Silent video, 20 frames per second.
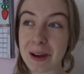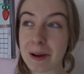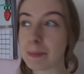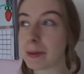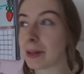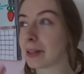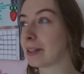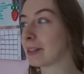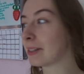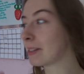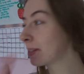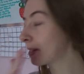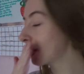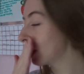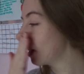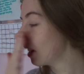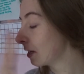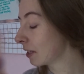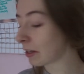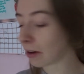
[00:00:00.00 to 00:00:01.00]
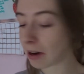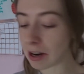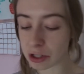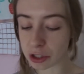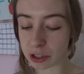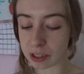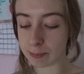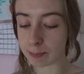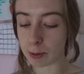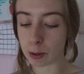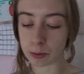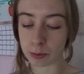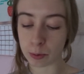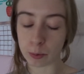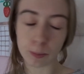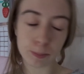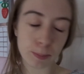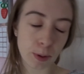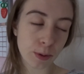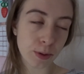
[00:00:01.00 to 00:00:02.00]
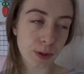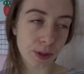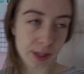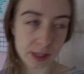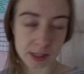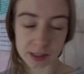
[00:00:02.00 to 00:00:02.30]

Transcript: Because they're actually, both of the